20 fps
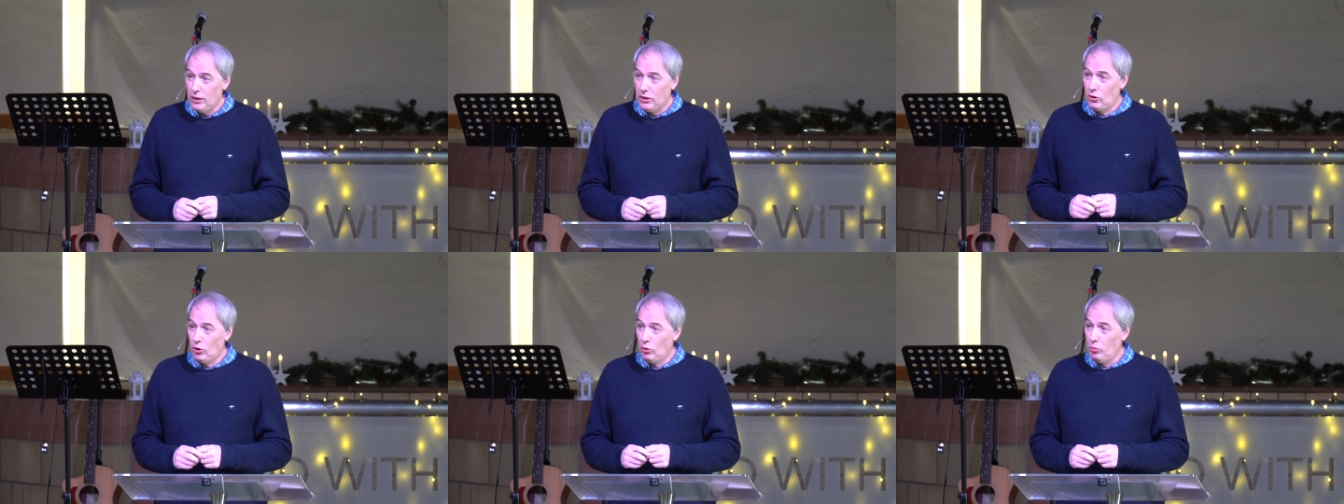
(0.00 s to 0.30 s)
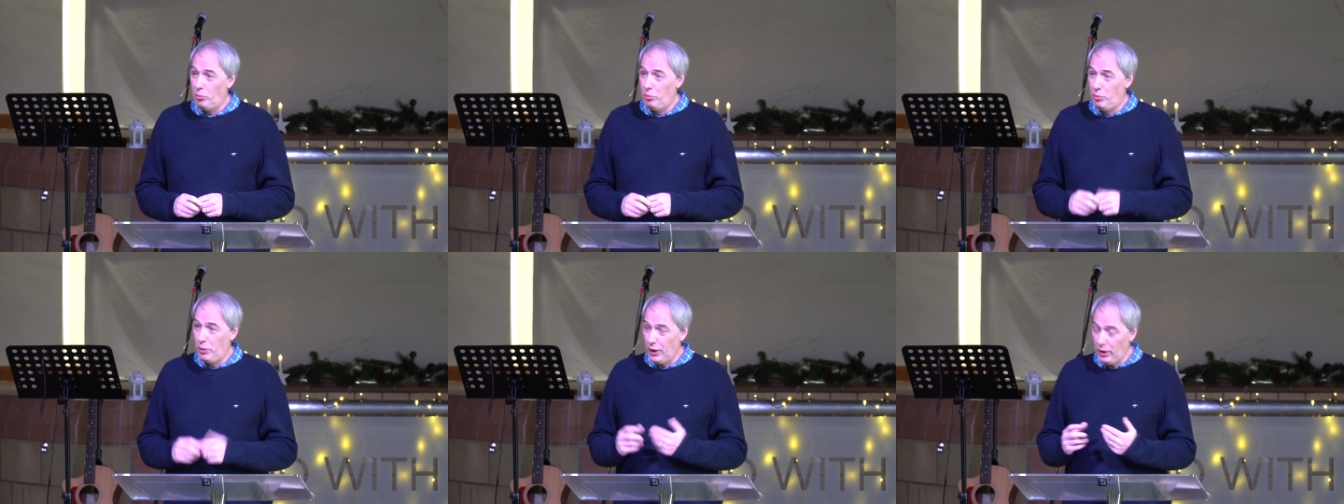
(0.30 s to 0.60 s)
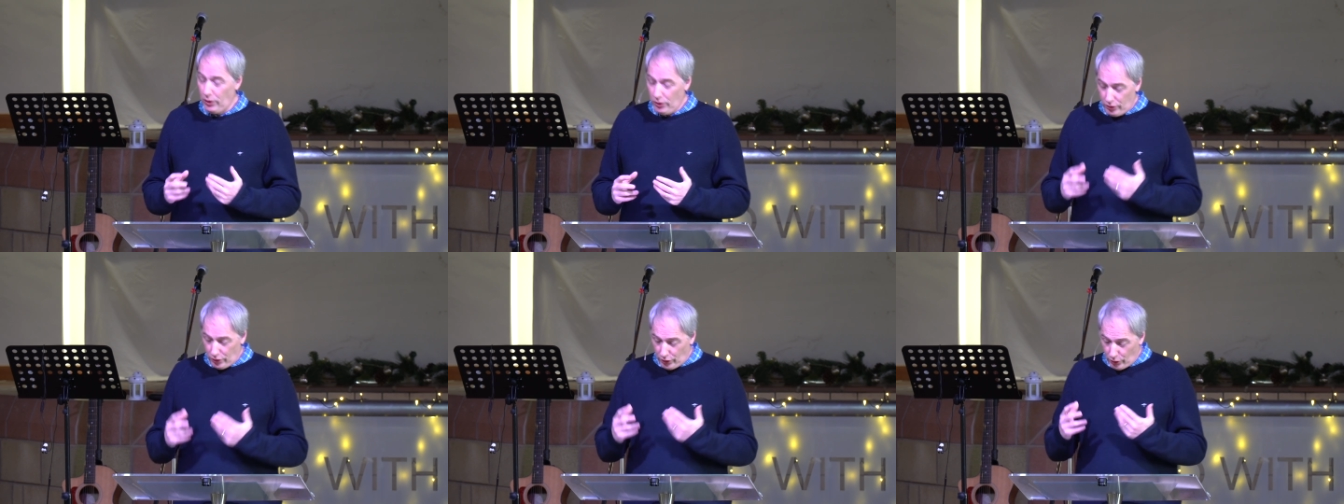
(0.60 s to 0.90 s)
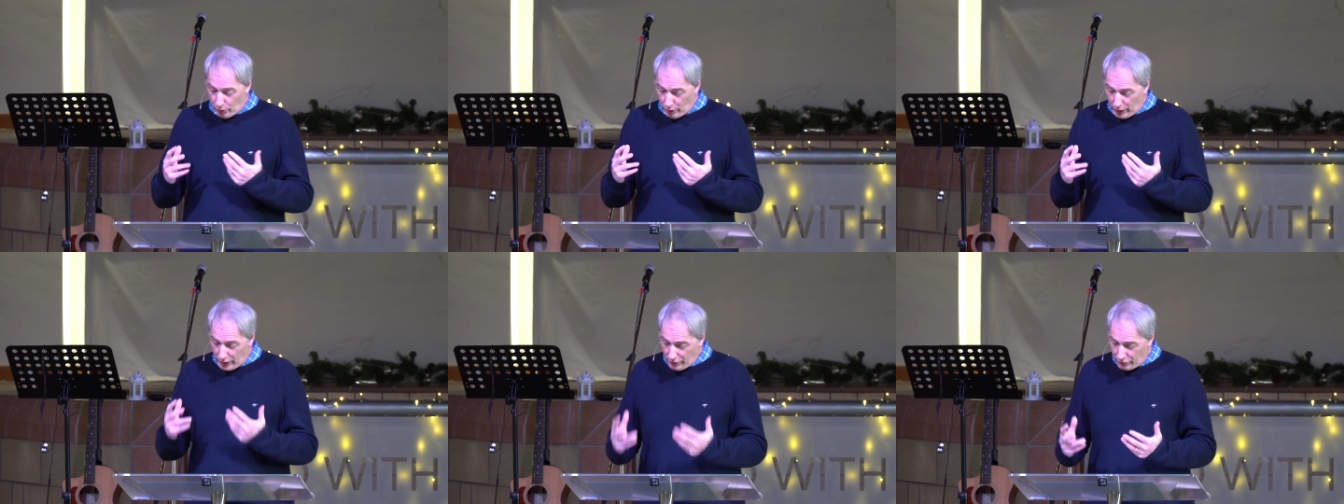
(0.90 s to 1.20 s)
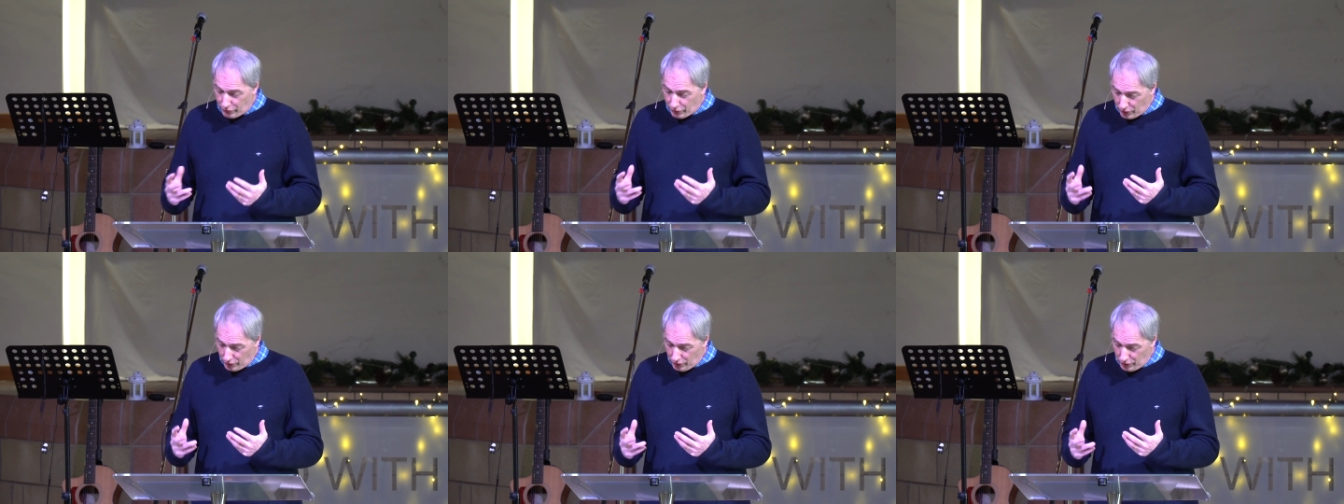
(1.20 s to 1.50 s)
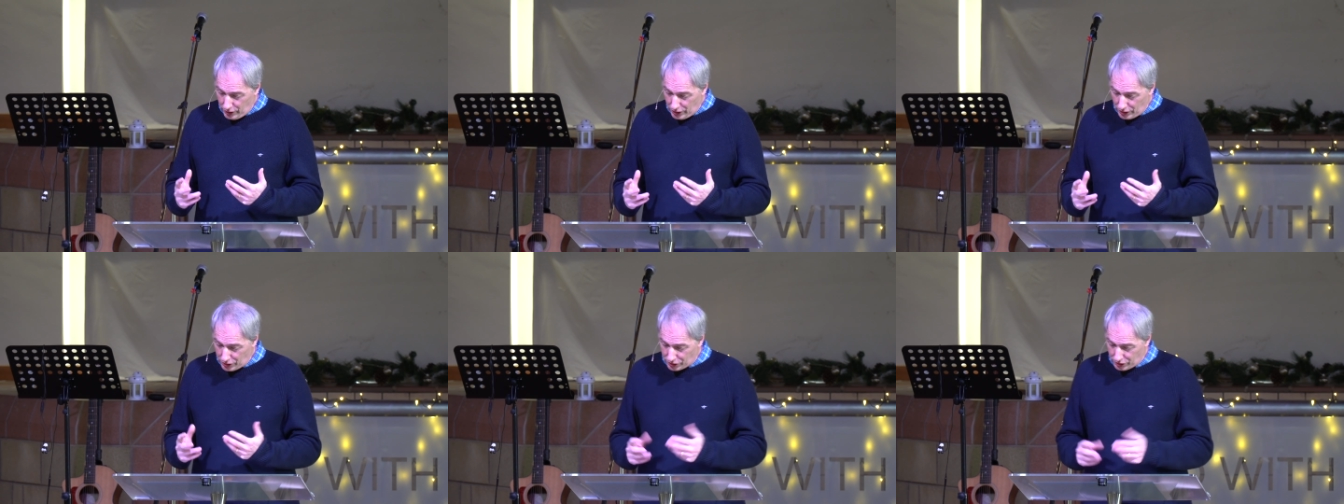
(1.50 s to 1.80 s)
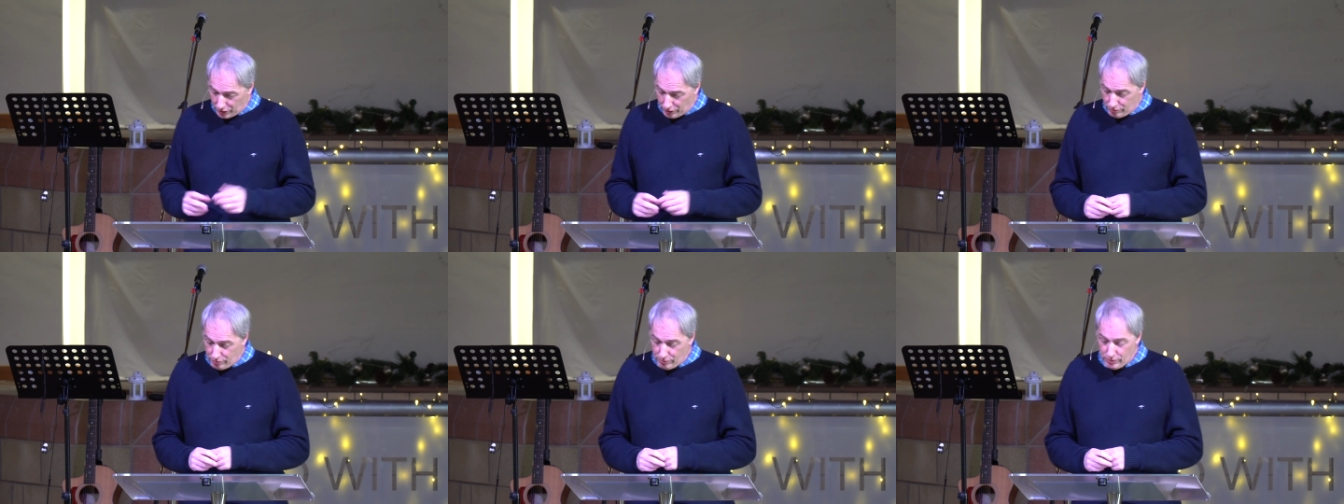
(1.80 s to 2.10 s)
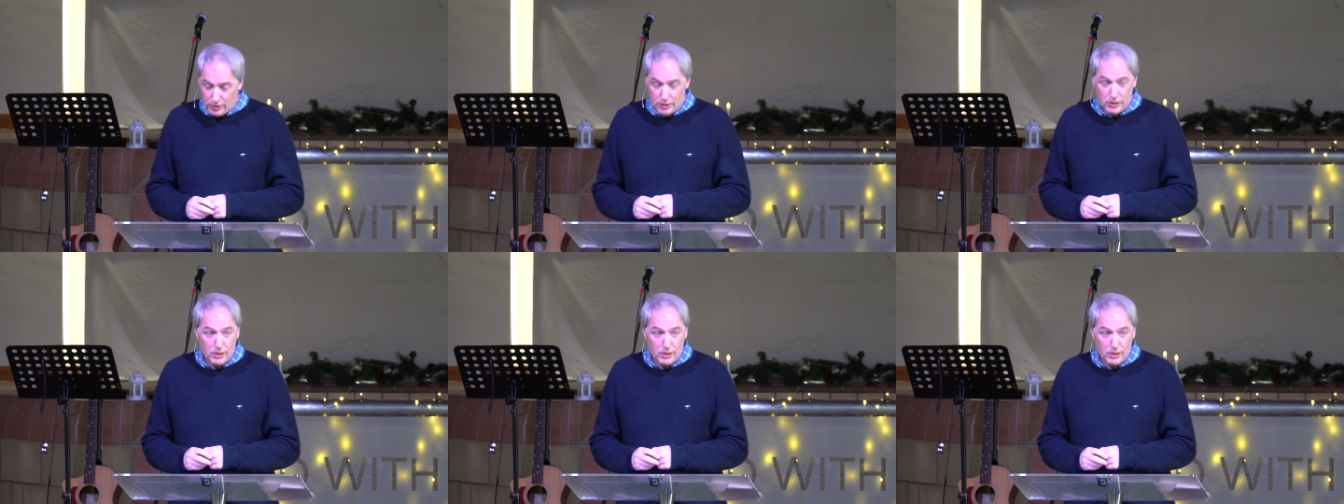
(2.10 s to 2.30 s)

don't build on the right foundation,